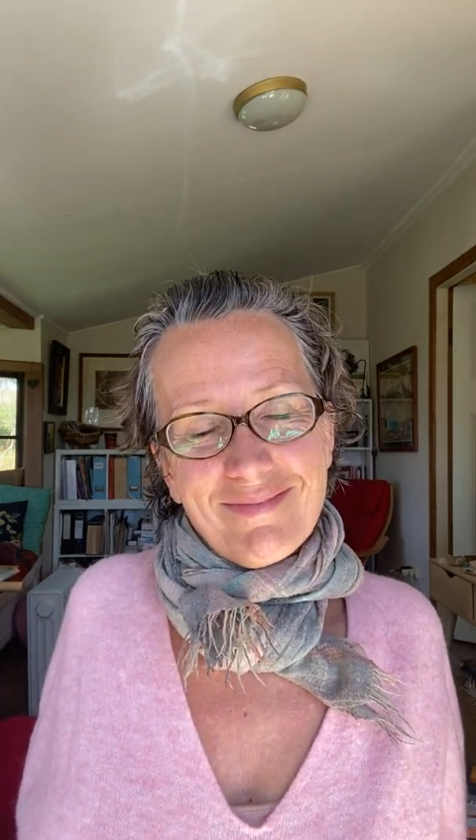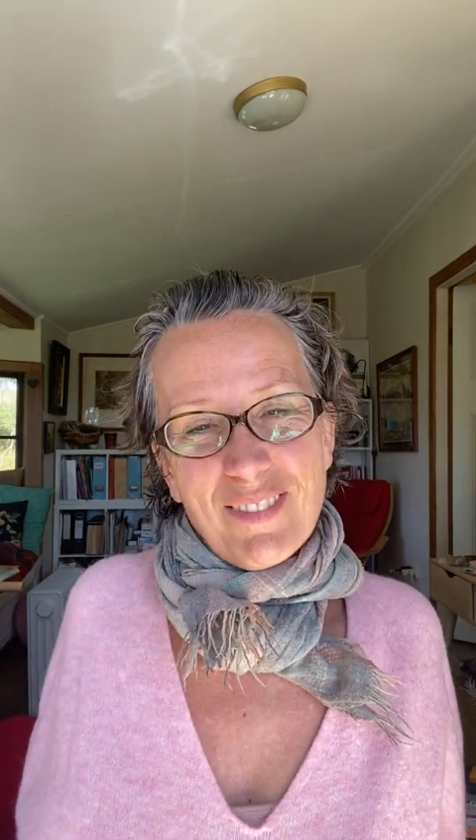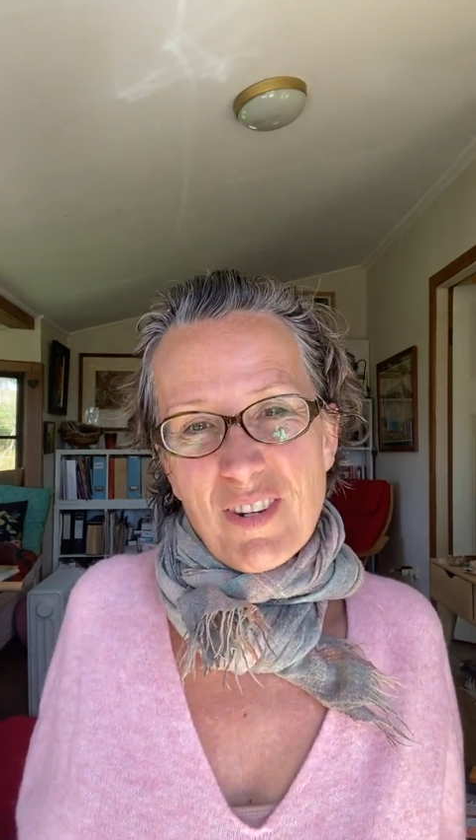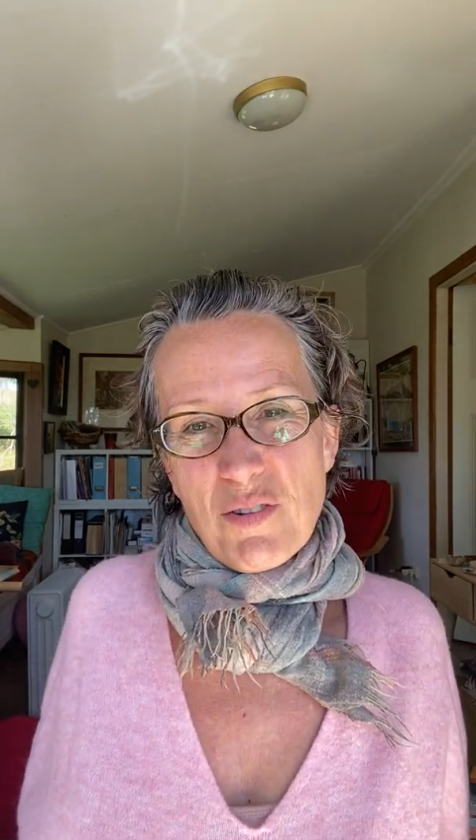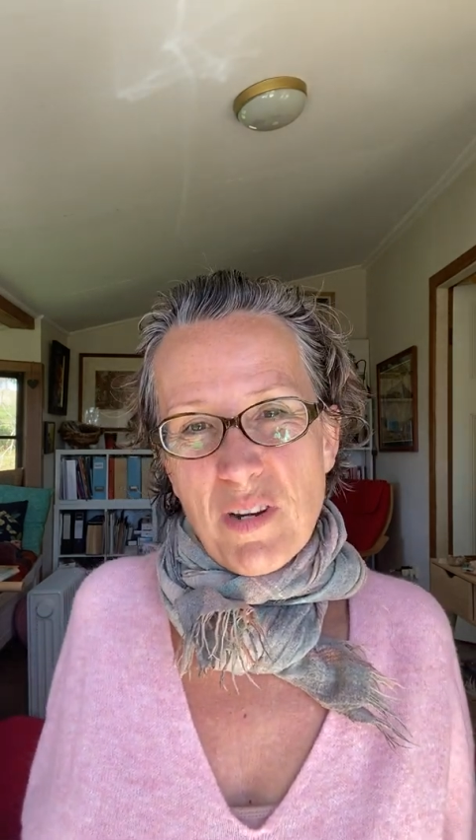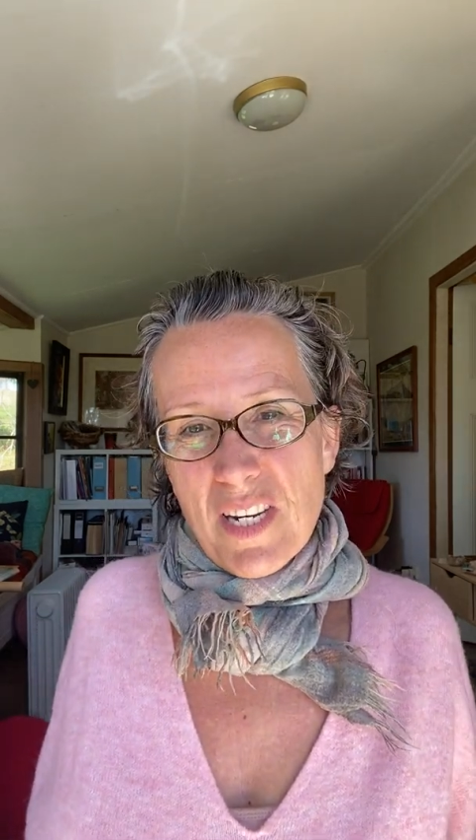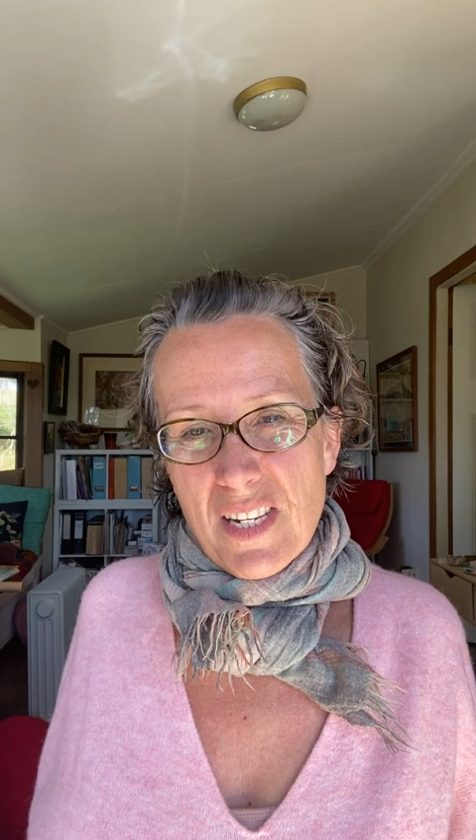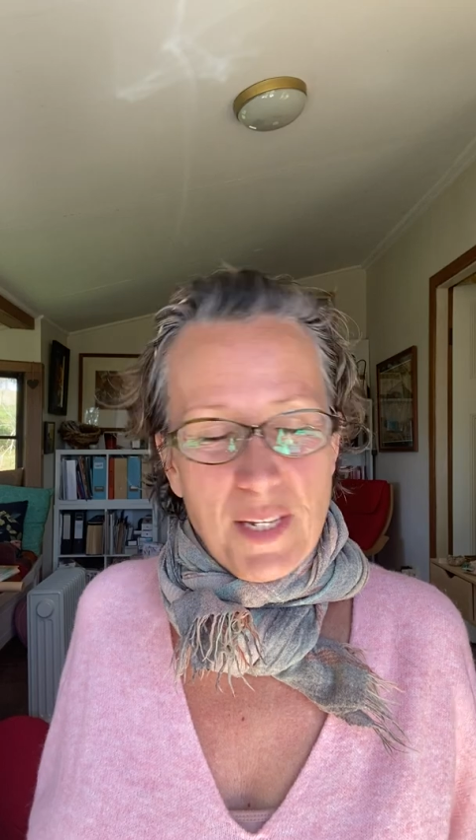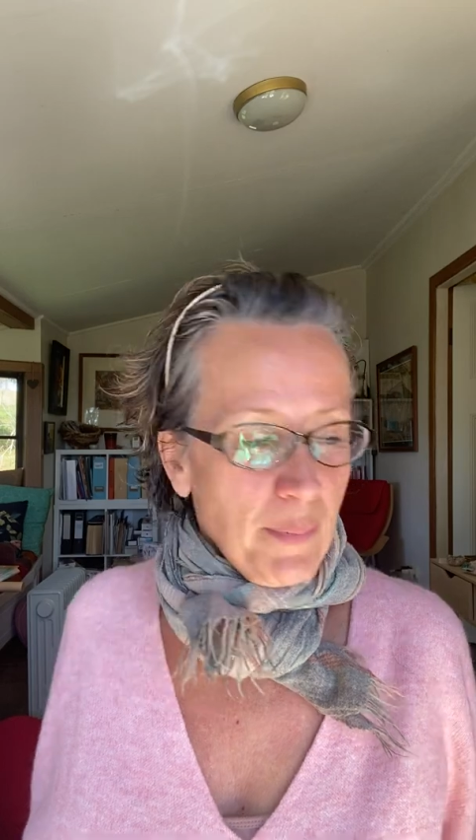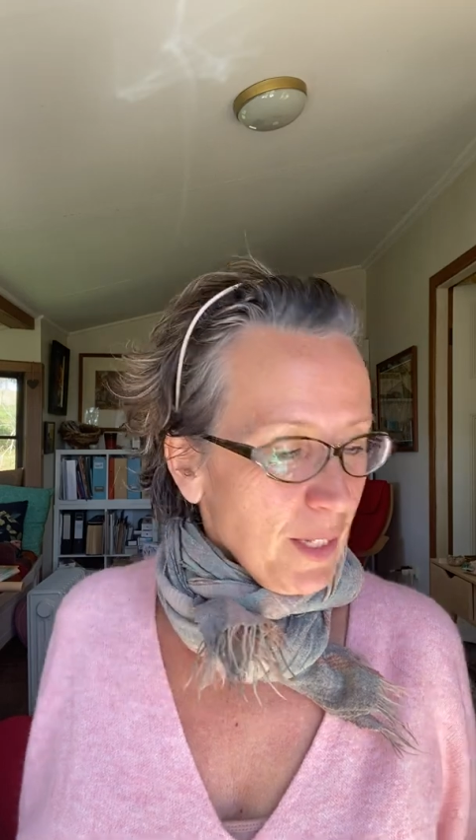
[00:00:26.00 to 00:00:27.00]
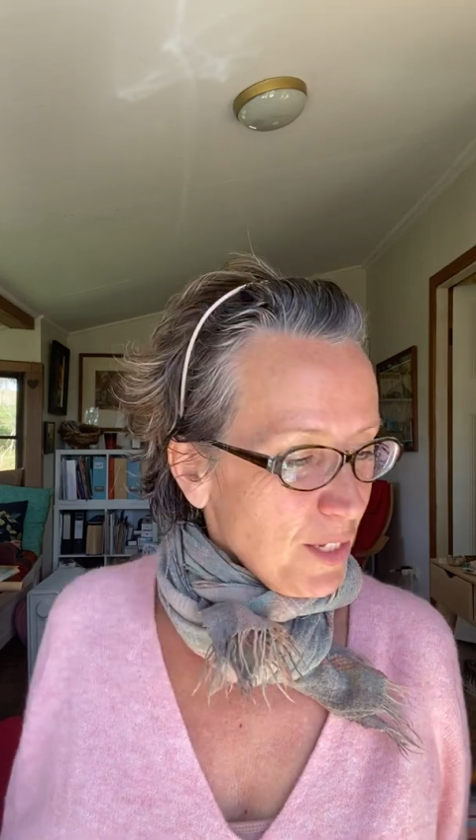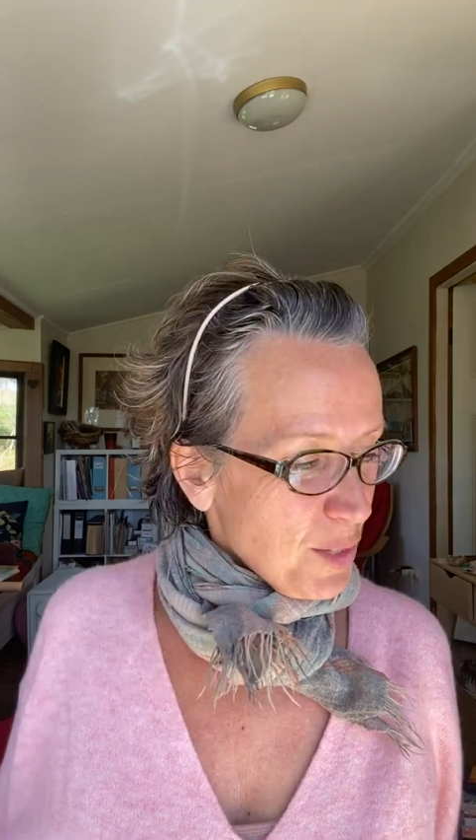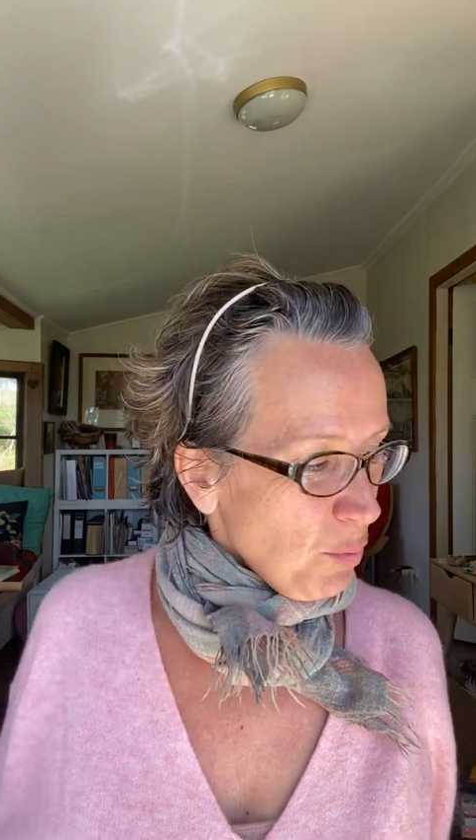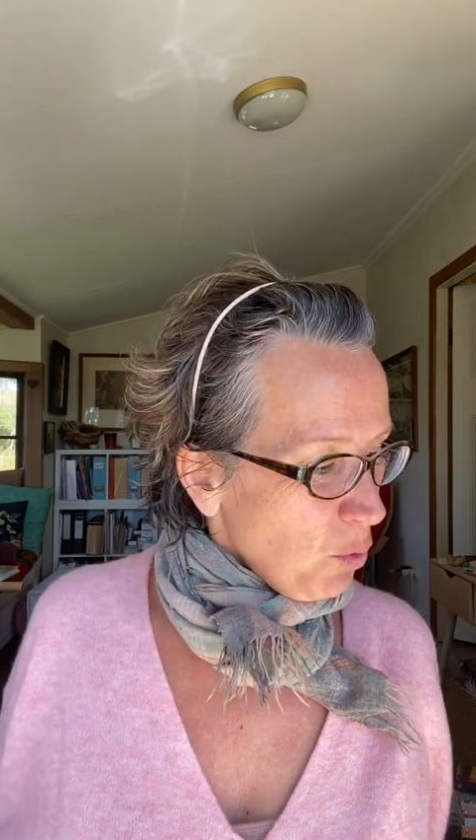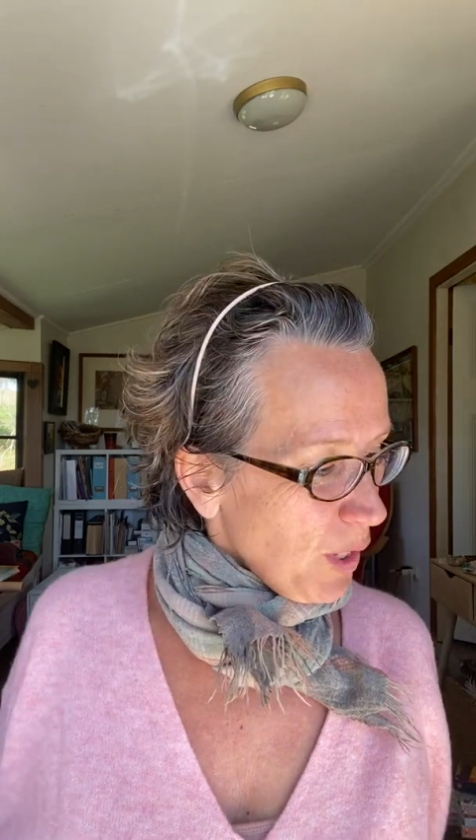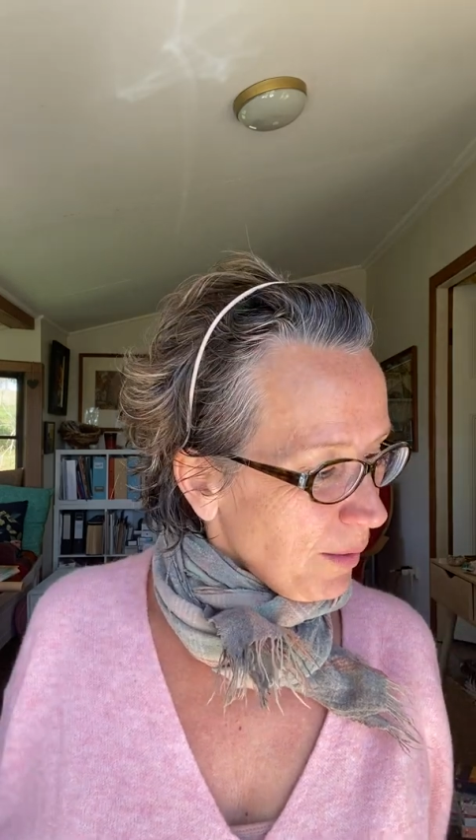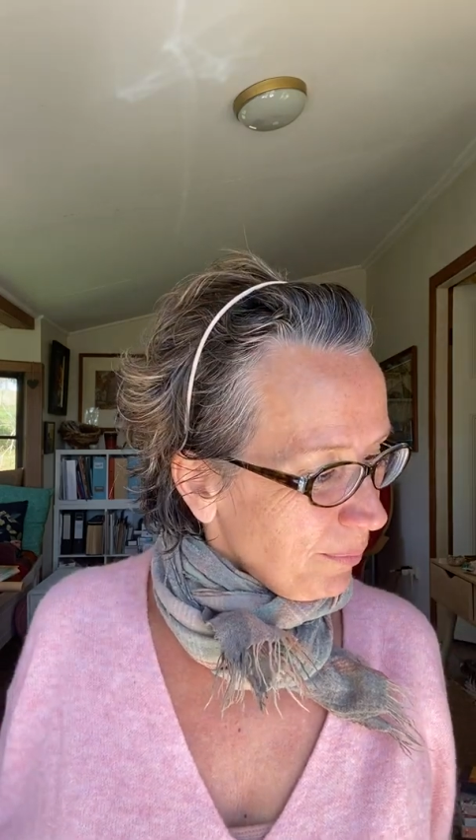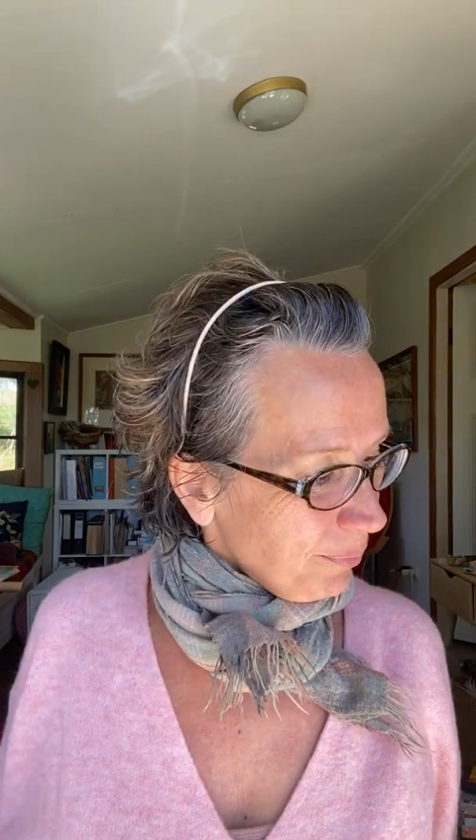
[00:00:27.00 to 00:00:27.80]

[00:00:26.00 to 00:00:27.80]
I was reading something this morning